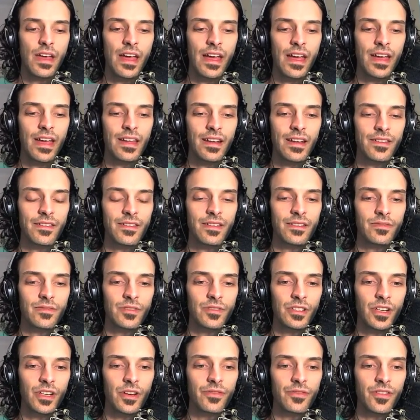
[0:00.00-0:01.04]
And I think,
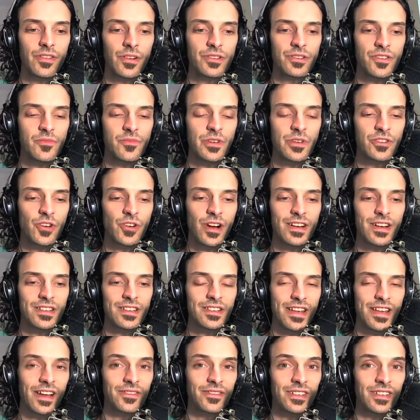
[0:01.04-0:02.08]
you know, folks have been trying to
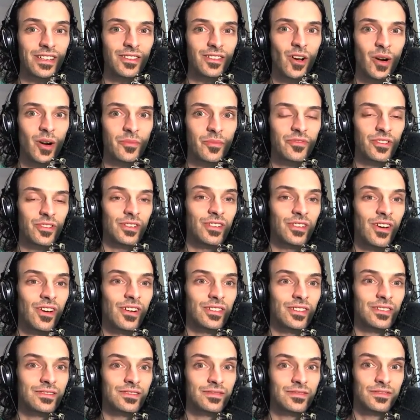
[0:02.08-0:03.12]
sound the alarm for a long,